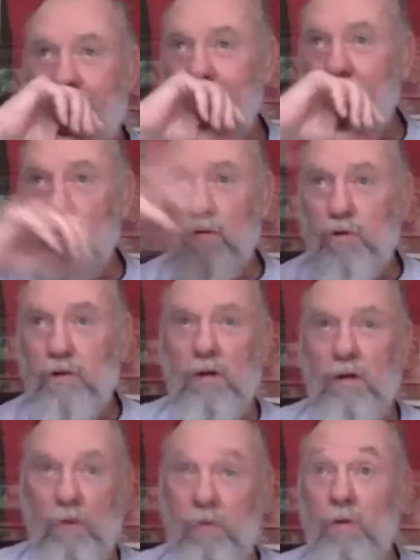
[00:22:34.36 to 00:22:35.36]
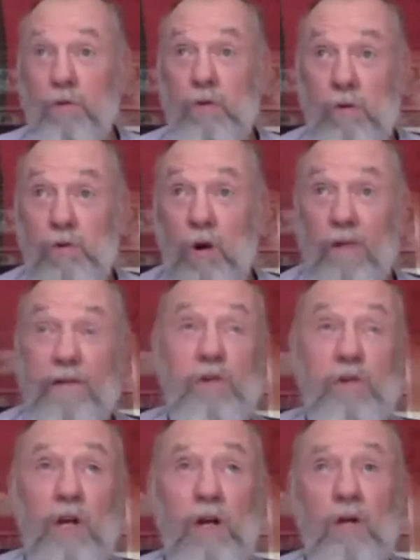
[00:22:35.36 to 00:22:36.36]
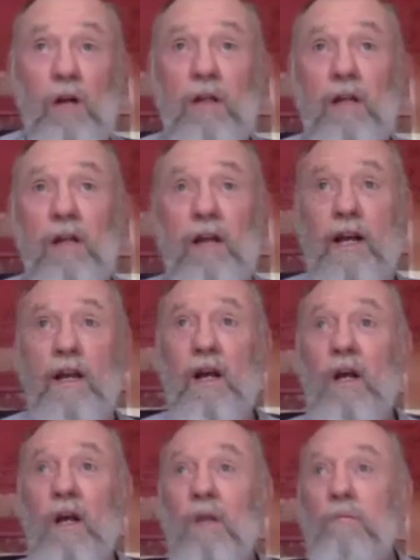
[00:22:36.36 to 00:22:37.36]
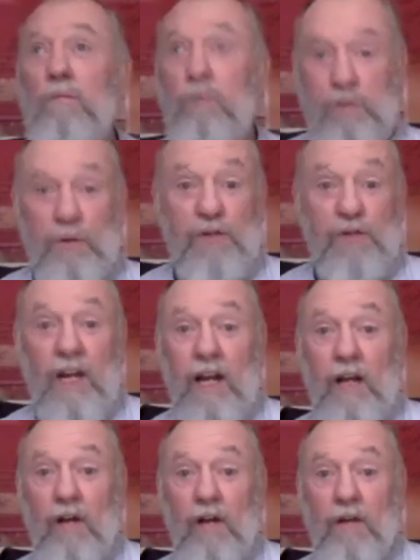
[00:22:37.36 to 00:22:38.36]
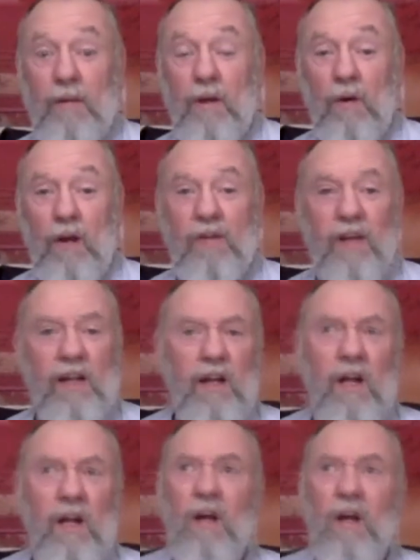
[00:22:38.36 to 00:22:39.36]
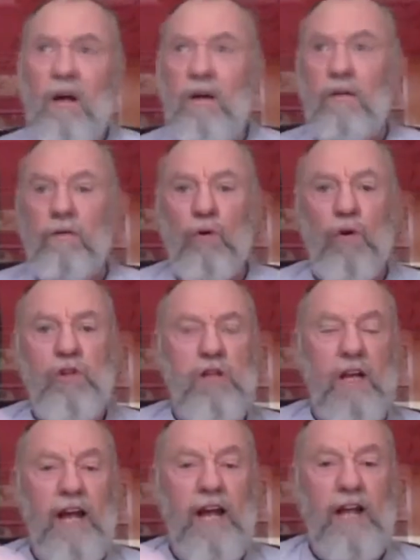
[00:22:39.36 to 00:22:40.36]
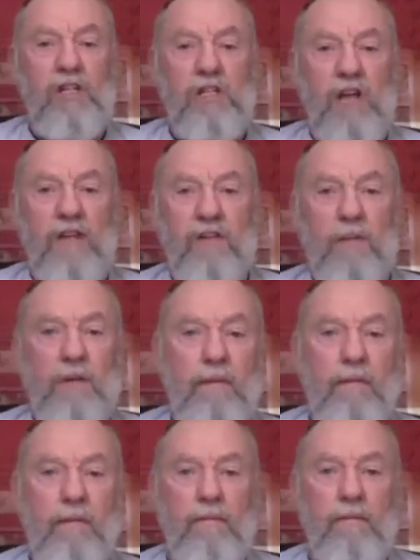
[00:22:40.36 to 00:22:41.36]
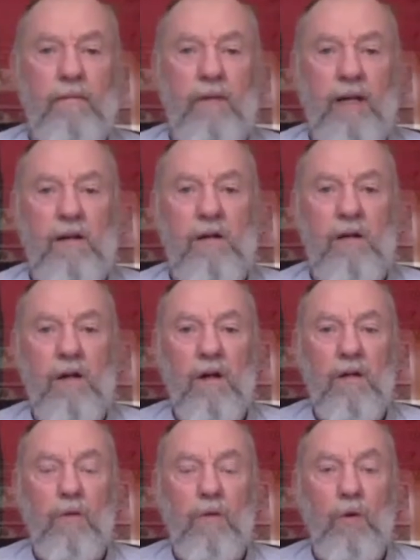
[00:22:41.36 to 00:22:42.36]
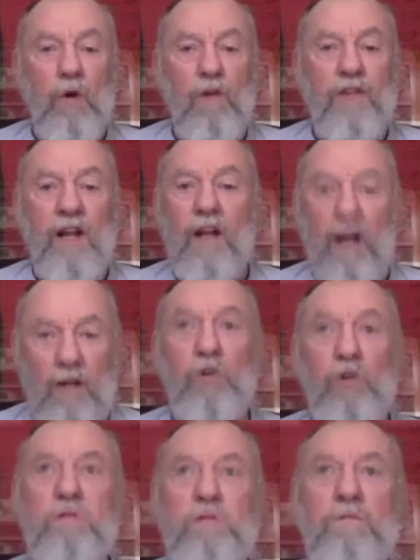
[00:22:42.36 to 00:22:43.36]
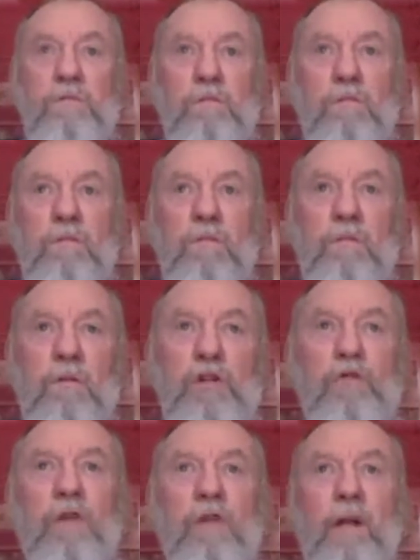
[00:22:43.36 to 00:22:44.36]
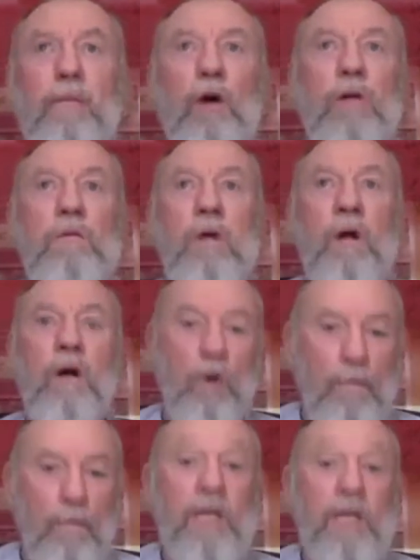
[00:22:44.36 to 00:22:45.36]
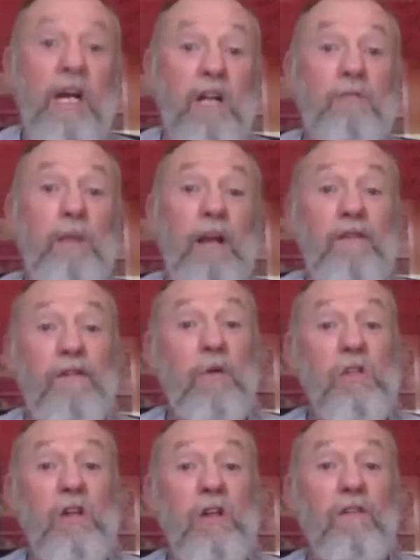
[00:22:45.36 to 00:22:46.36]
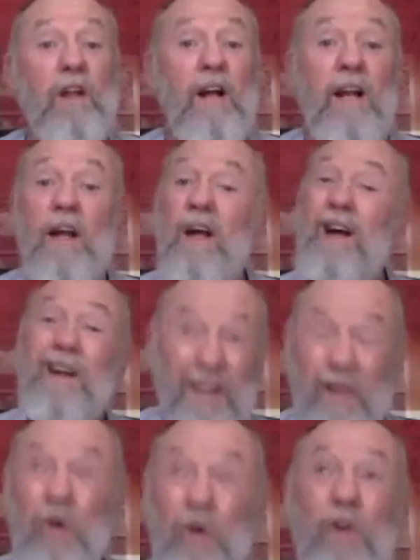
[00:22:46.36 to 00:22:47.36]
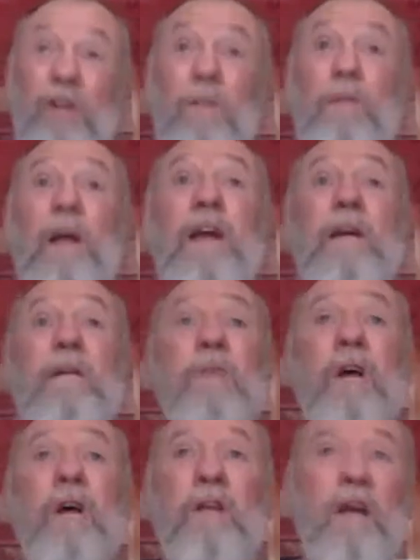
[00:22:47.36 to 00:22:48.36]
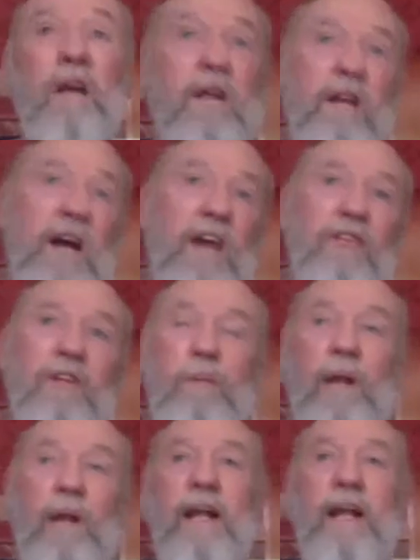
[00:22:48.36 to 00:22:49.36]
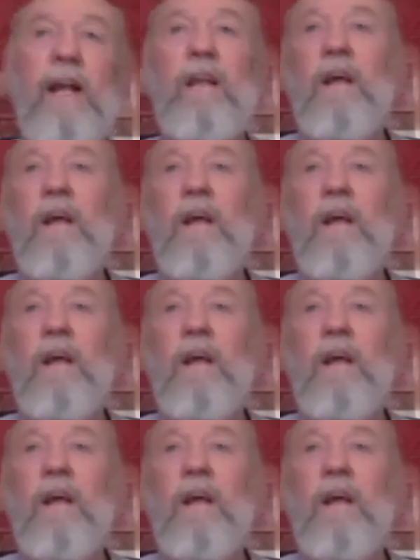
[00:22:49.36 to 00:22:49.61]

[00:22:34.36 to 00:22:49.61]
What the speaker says: who's got a future. Good luck to the kid. Speaks very highly of him, you know. And I think that those connections have to be made more often. And those, because you were the boy, I know Beard had played for you and stuff like that. They got to play. They have to play, and